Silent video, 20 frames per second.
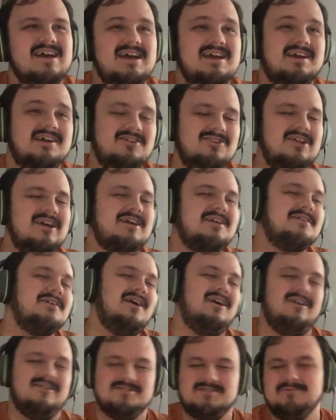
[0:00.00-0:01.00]
Click
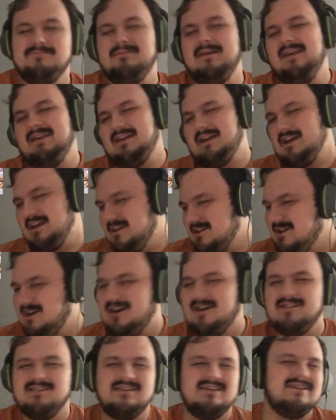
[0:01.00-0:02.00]
also being like a
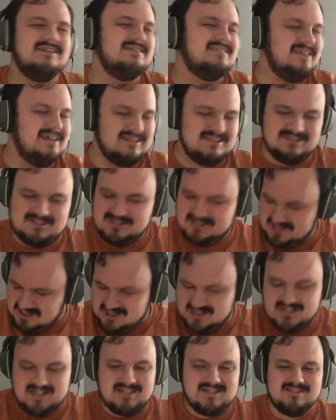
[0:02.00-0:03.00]
gun. Like,
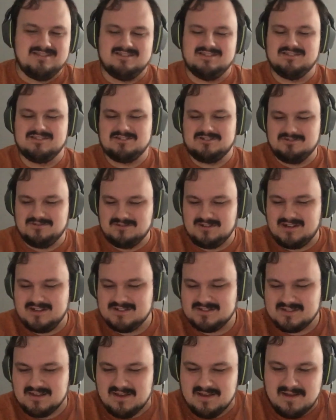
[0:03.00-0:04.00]
Jesus
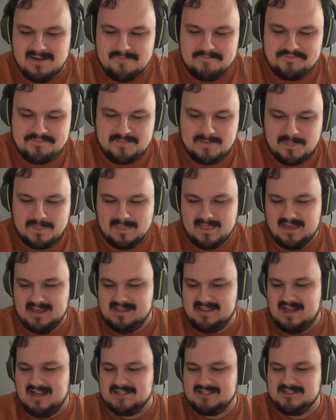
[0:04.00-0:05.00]
Christ.
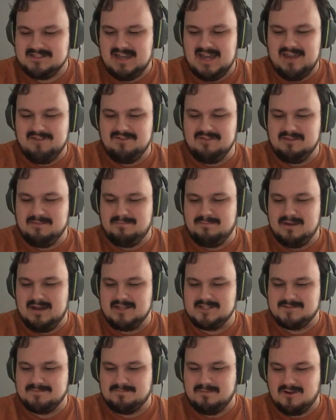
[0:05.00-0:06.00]
And that's not even the
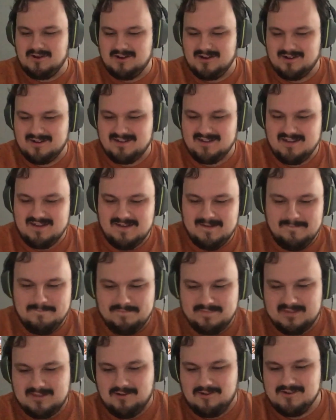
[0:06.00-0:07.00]
best part.
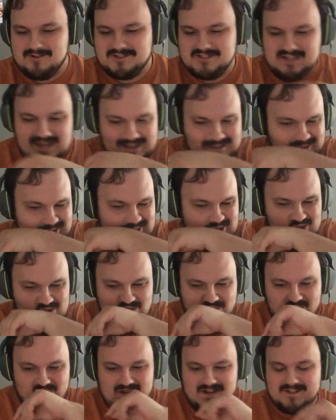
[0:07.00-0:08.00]
Towards the end of
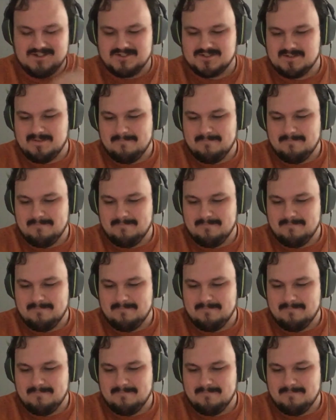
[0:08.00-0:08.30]
this verse,